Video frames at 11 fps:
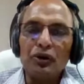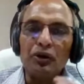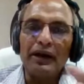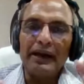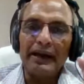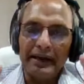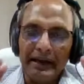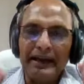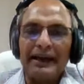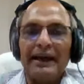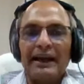So
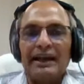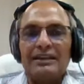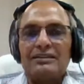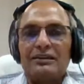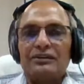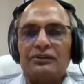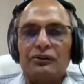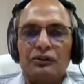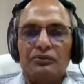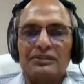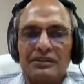as a
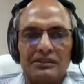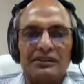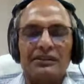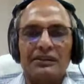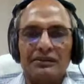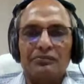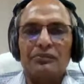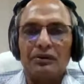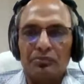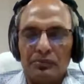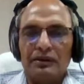university,
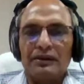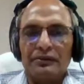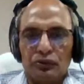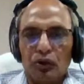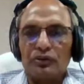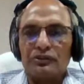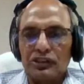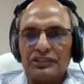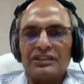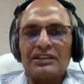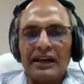though
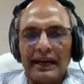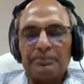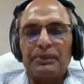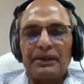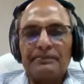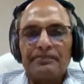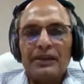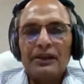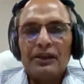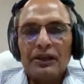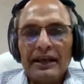changes are happening,
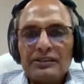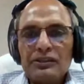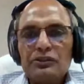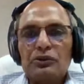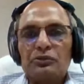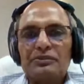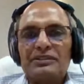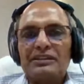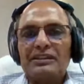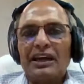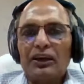as a
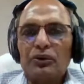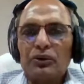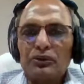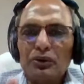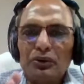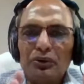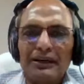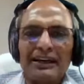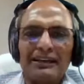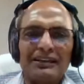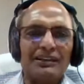university, I got to look
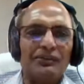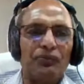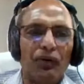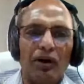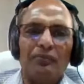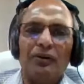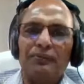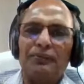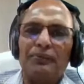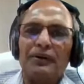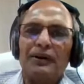at in the form
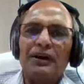of